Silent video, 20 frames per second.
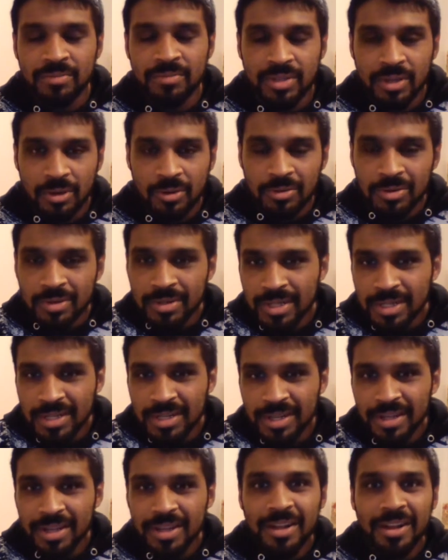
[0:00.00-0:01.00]
So,
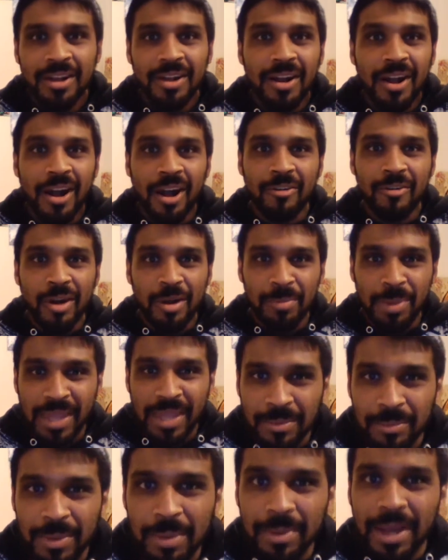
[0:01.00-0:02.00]

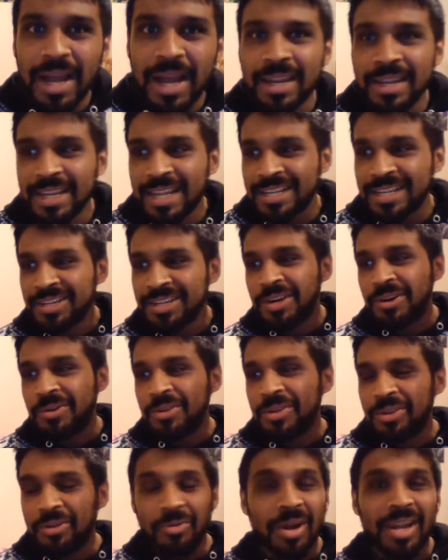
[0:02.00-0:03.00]
RIP, my man, Netero,
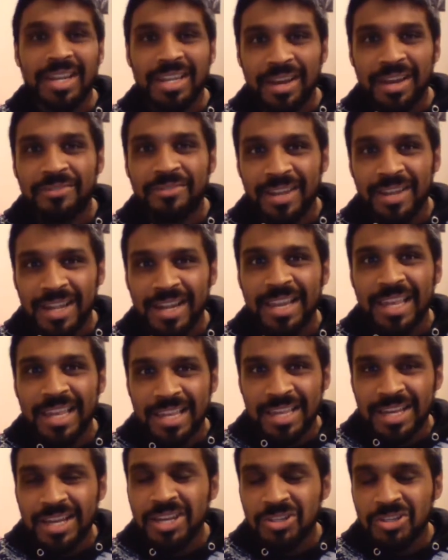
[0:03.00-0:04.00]
you are definitely
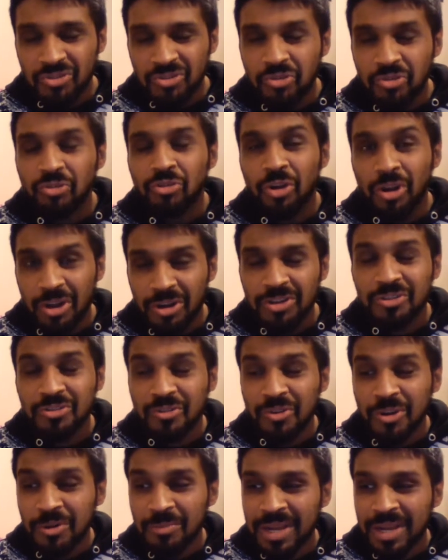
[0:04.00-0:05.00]
a strong,
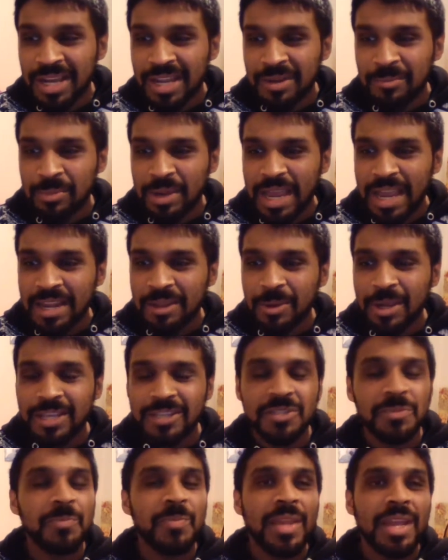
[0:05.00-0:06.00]
strong man. But,
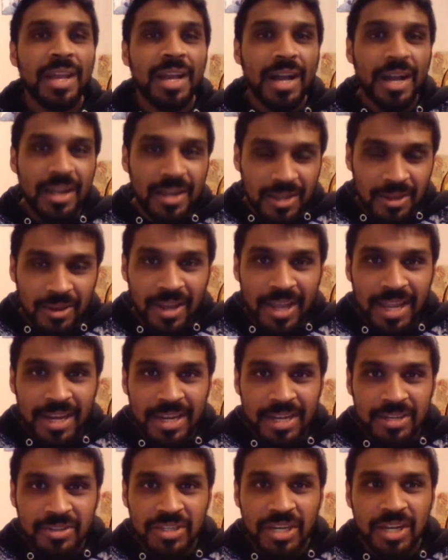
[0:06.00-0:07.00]
anyways, I'm gonna go ahead
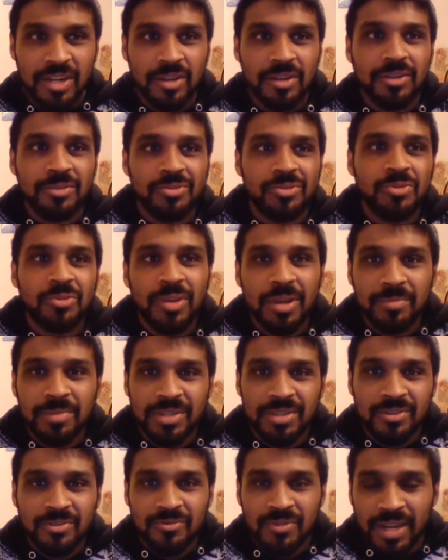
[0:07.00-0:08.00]
and check out those two
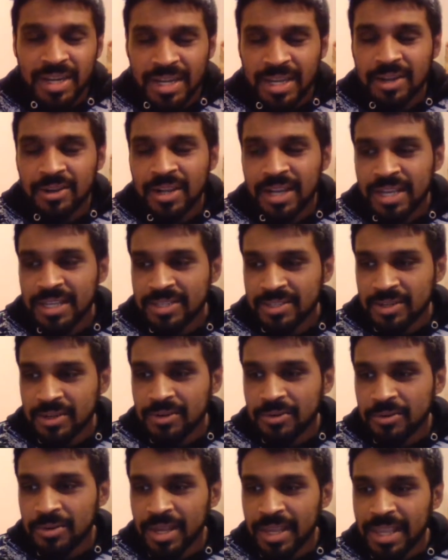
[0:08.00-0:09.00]
episodes right now, guys.
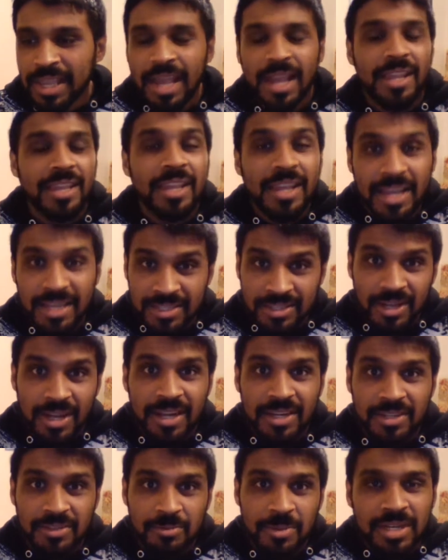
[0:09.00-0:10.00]
So, yeah, you guys know how
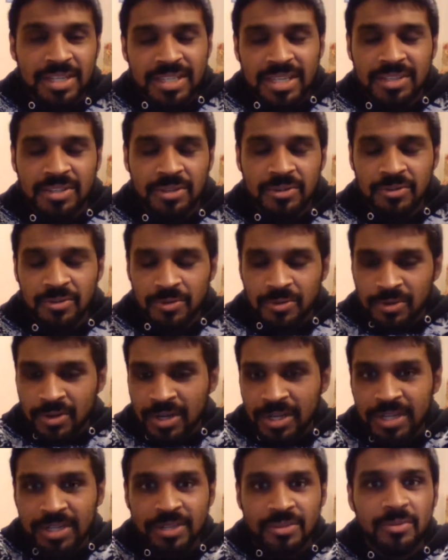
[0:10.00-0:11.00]
this works as usual. Go in
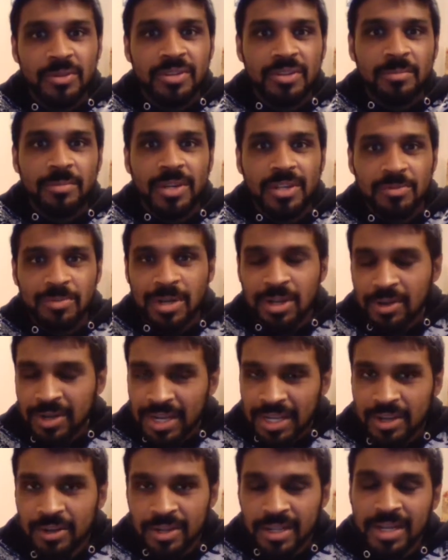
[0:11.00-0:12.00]
the description box below,
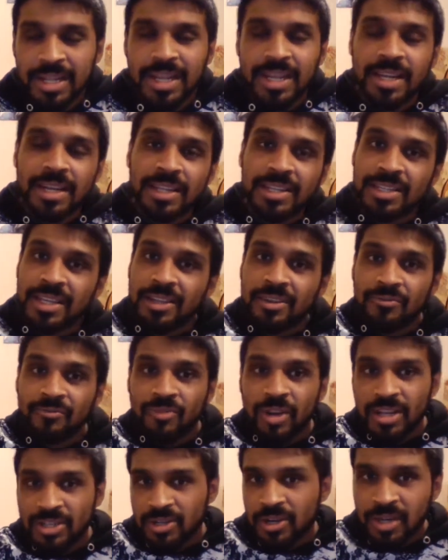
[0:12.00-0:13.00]
click on the link, and it'll take you
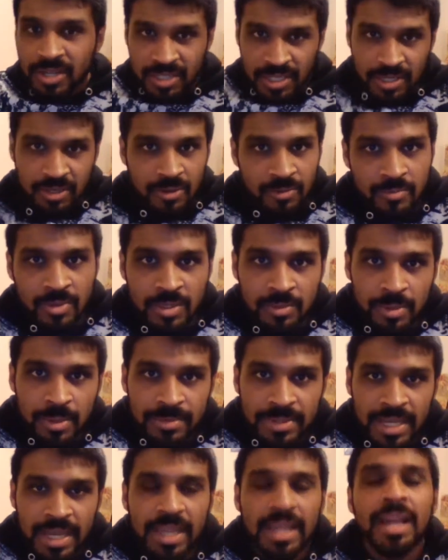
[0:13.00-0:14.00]
right to Architect Cosmos
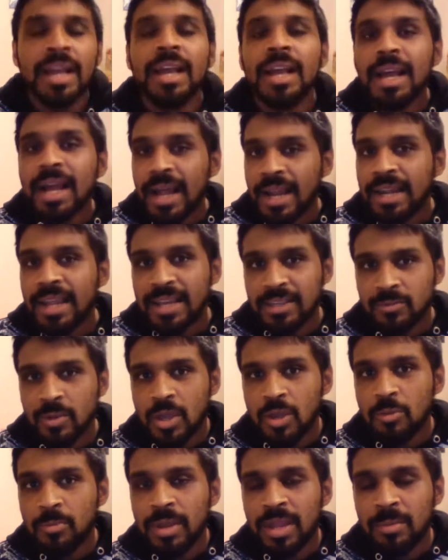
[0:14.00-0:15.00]
website. And that's where
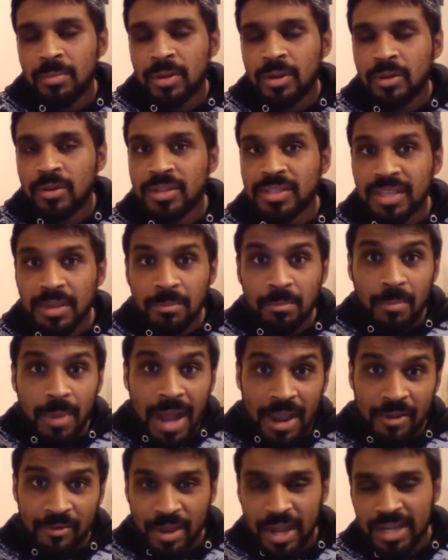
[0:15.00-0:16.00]
you'll be able to go and see my
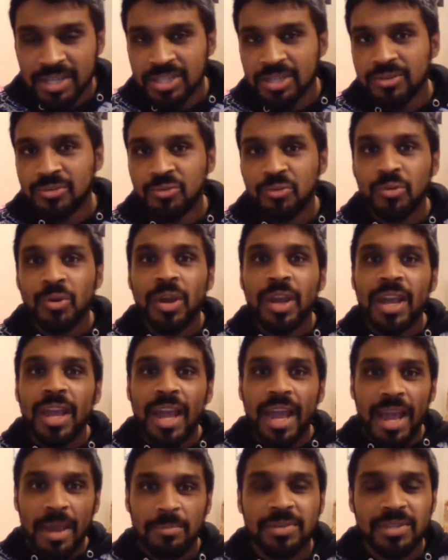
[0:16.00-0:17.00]
reaction to
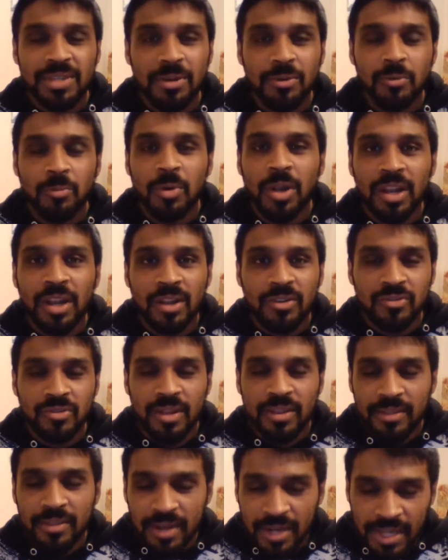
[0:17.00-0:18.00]
episode
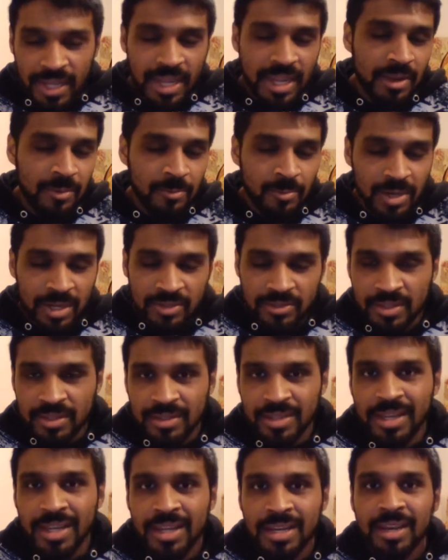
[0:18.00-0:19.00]
138 and
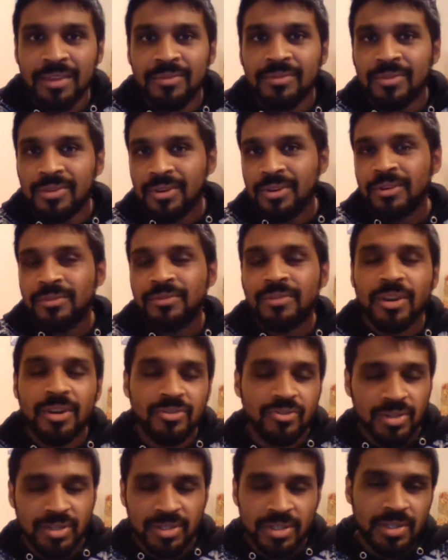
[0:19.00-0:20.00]
139 of
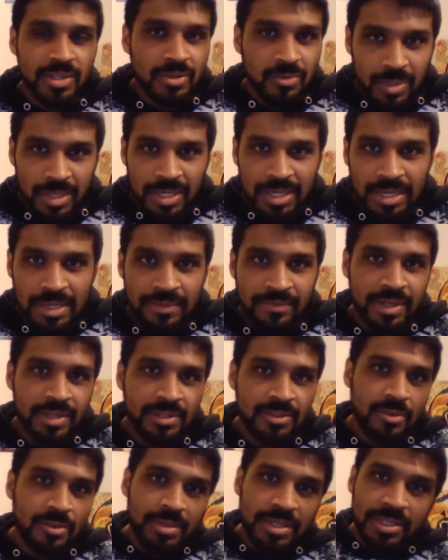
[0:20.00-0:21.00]
100x Under 2011.
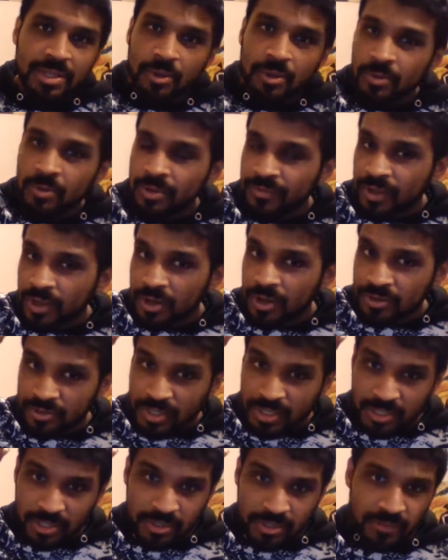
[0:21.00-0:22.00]
So, hope to see all of you
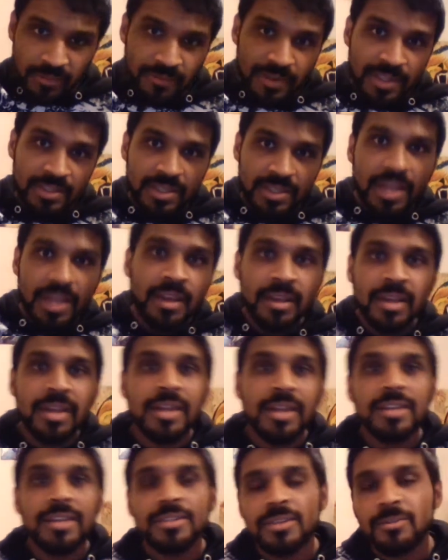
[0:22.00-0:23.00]
100x Under fans there
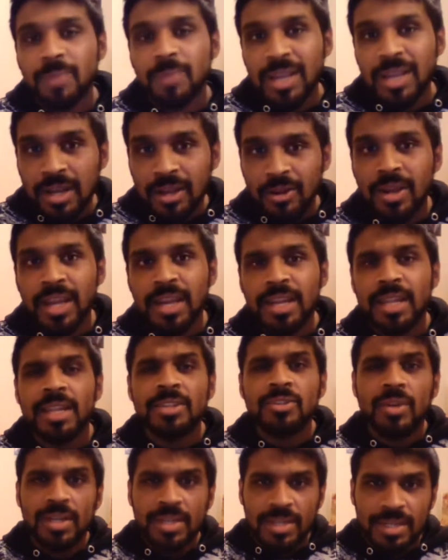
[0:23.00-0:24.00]
so that we can go ahead and
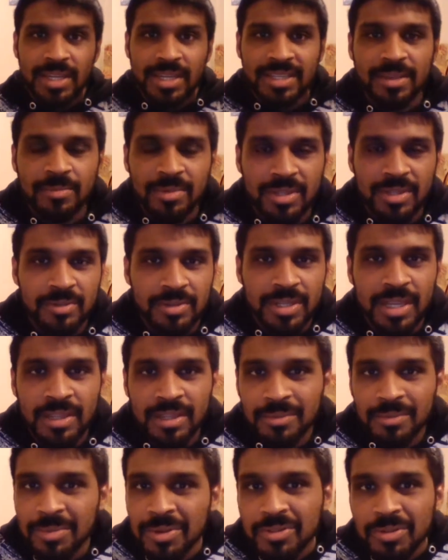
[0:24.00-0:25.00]
enjoy today's episode together.
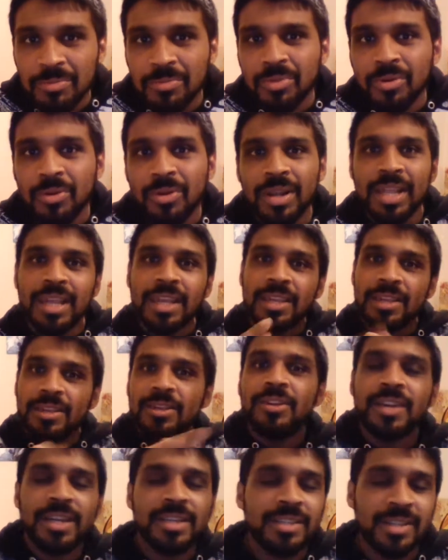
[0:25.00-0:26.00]
Most importantly, you
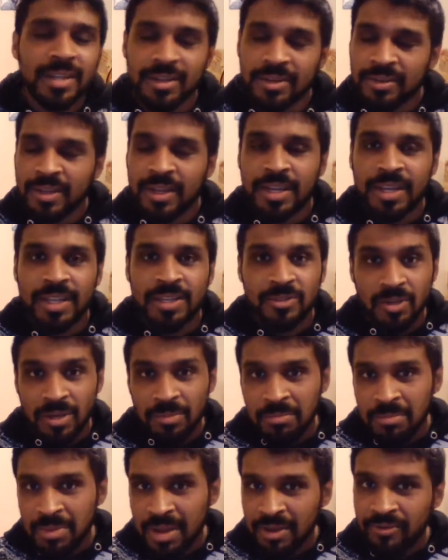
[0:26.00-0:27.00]
guys can go ahead and enjoy
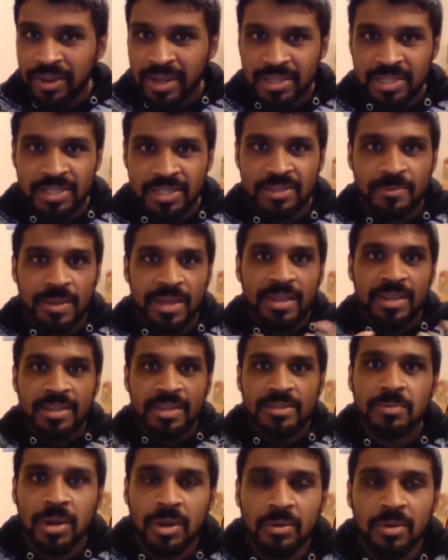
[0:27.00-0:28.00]
my reaction to it
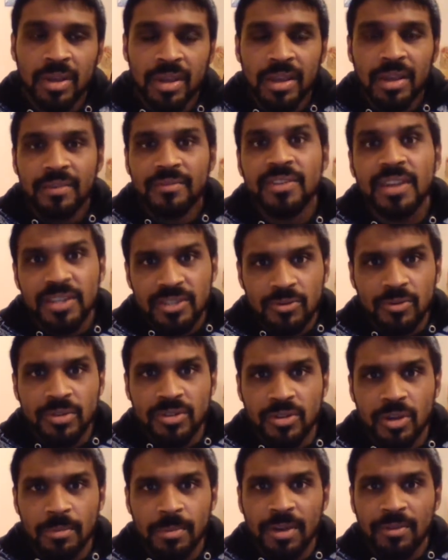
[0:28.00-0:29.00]
as well. If you guys do
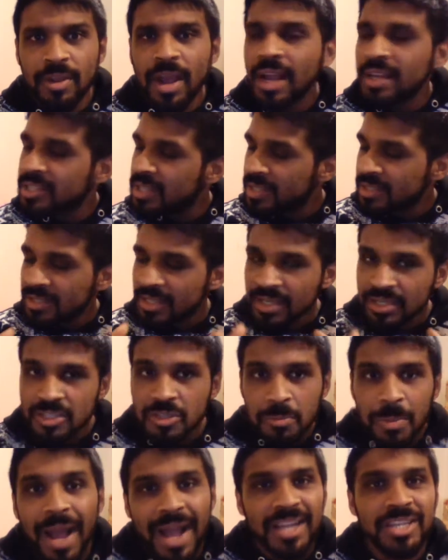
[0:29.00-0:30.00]
enjoy my reactions, then
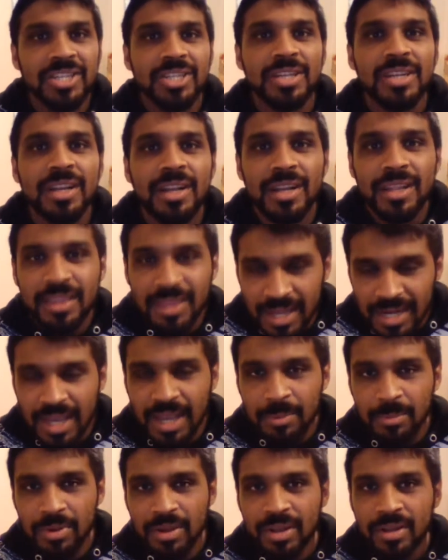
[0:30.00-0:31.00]
smash the
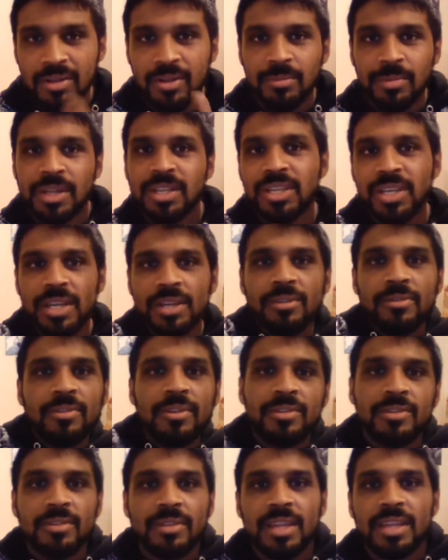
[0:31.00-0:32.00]
like button, comment and share, do all
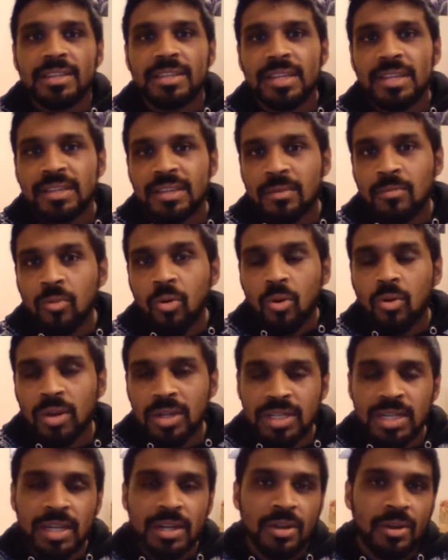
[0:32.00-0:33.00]
those good things to see more
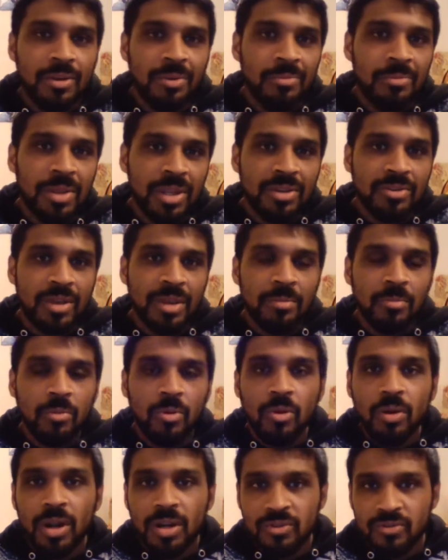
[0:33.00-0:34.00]
content and be doing
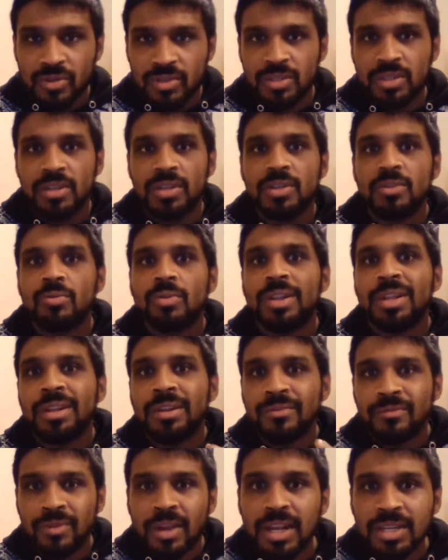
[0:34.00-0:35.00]
more 100x Under
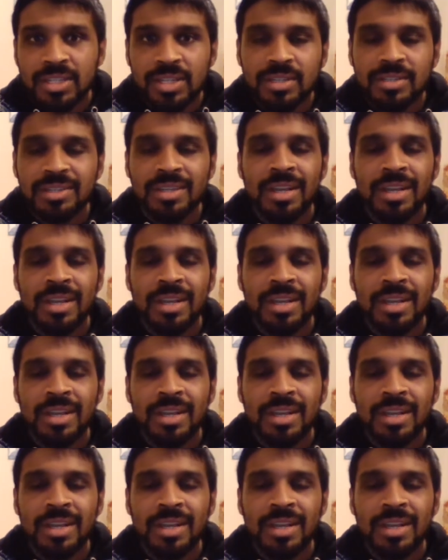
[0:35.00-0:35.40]
29 reactions.